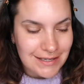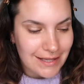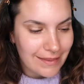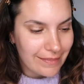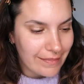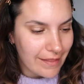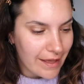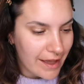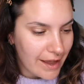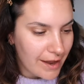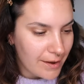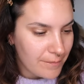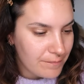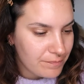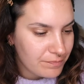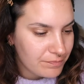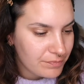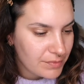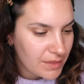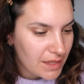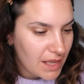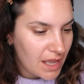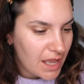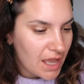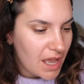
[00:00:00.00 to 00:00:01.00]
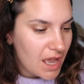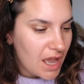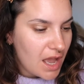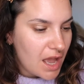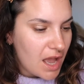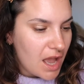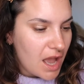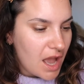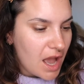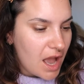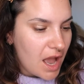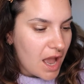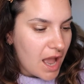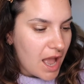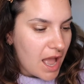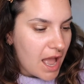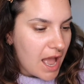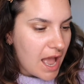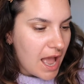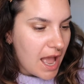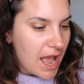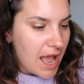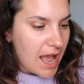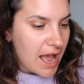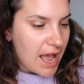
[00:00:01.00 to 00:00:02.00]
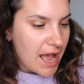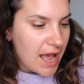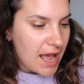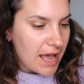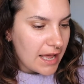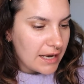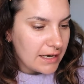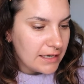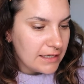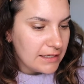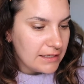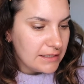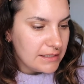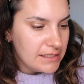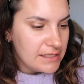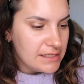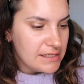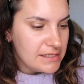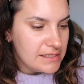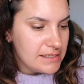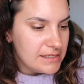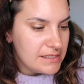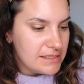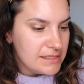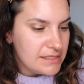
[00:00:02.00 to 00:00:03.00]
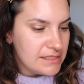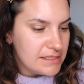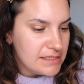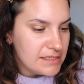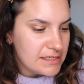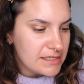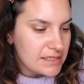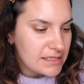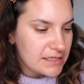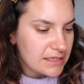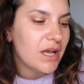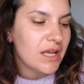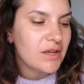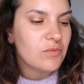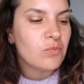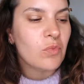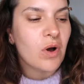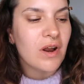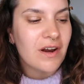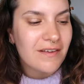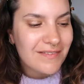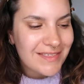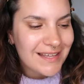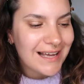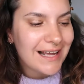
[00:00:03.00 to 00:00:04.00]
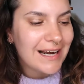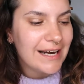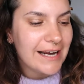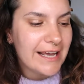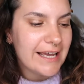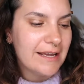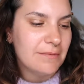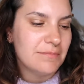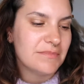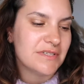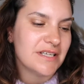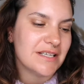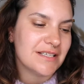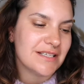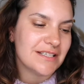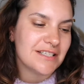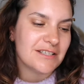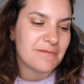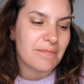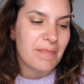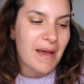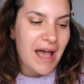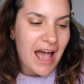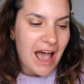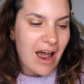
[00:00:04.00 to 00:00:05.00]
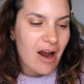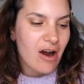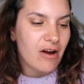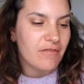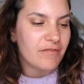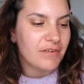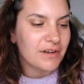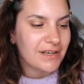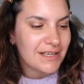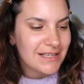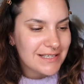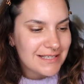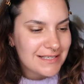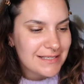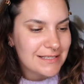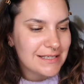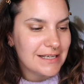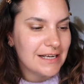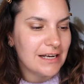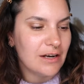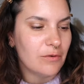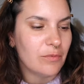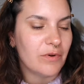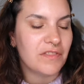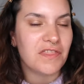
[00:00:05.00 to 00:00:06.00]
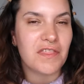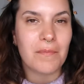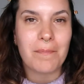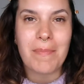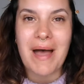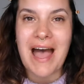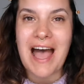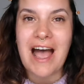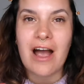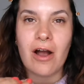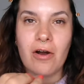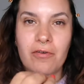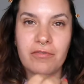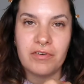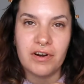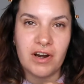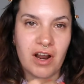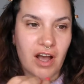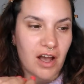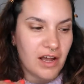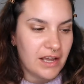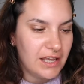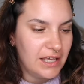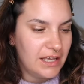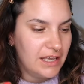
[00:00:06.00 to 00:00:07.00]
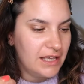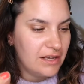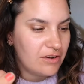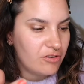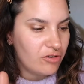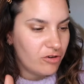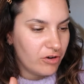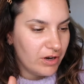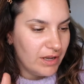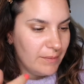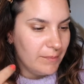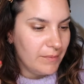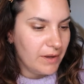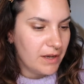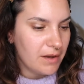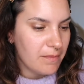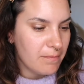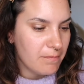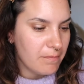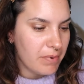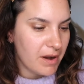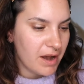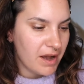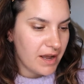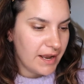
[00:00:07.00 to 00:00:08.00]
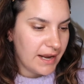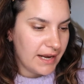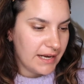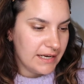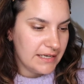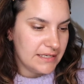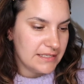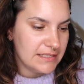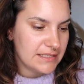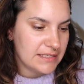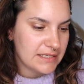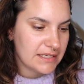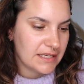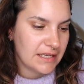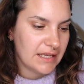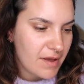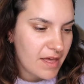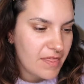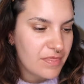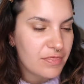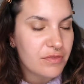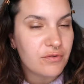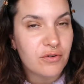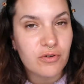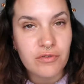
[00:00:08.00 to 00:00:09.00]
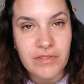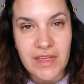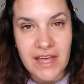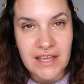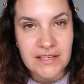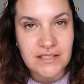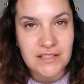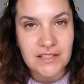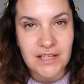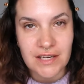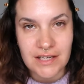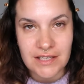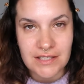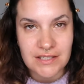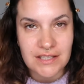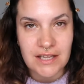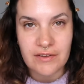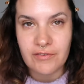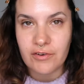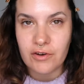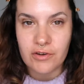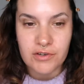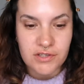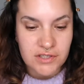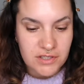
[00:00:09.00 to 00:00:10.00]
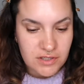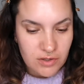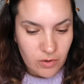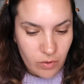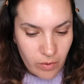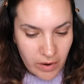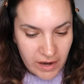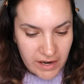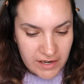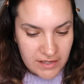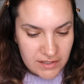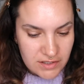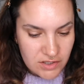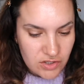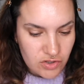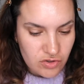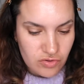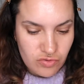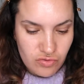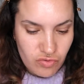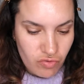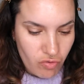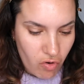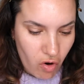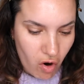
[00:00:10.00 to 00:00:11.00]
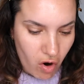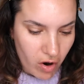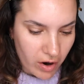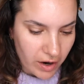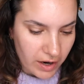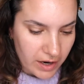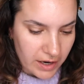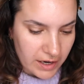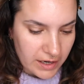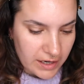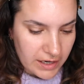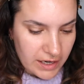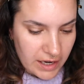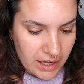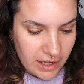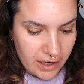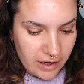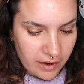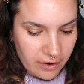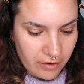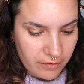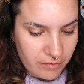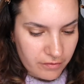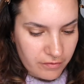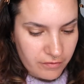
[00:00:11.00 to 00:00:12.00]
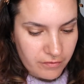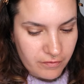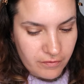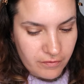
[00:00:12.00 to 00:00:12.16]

in there. And one of the claims is it's the power of a concealer with the power of an eye cream combined. And through their studies, they've got quite strong kind of